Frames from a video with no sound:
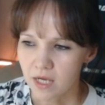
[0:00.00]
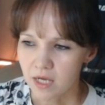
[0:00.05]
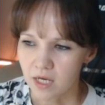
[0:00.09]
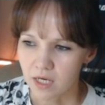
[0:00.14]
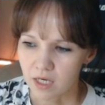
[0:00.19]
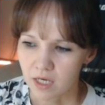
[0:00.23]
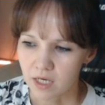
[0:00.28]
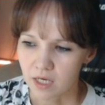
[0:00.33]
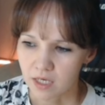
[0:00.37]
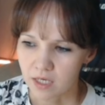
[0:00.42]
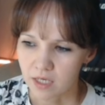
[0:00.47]

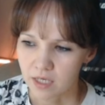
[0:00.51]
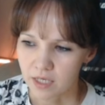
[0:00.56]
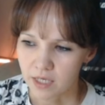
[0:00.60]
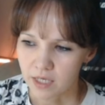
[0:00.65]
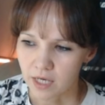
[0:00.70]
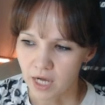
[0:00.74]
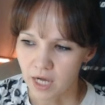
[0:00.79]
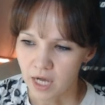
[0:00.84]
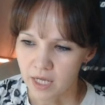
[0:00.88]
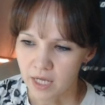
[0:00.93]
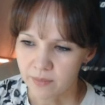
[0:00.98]

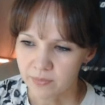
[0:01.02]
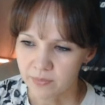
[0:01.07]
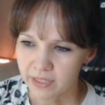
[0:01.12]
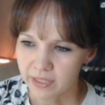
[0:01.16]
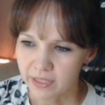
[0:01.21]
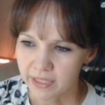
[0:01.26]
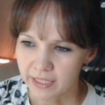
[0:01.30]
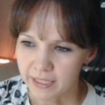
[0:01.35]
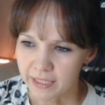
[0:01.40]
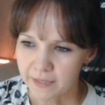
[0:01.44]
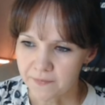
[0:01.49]
I
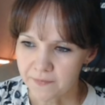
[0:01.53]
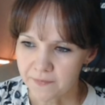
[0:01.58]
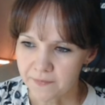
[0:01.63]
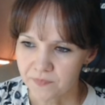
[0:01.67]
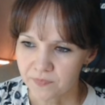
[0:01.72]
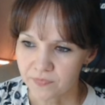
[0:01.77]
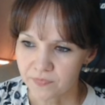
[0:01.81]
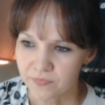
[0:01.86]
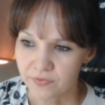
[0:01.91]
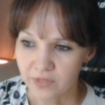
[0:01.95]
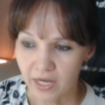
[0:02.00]
play
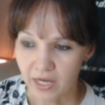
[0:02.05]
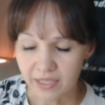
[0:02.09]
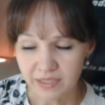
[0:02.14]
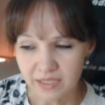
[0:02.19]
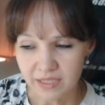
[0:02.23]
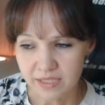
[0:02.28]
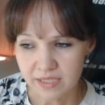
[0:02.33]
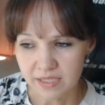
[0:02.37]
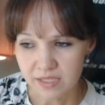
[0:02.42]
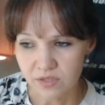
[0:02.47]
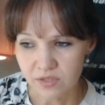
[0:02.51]
knight
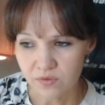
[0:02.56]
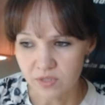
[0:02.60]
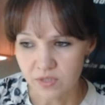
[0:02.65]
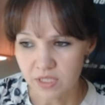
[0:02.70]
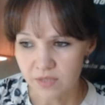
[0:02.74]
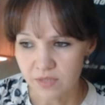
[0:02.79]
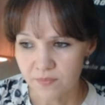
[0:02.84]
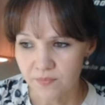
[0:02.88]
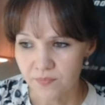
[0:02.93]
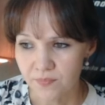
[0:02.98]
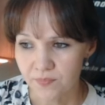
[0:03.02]
takes
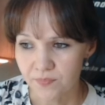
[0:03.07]
c3,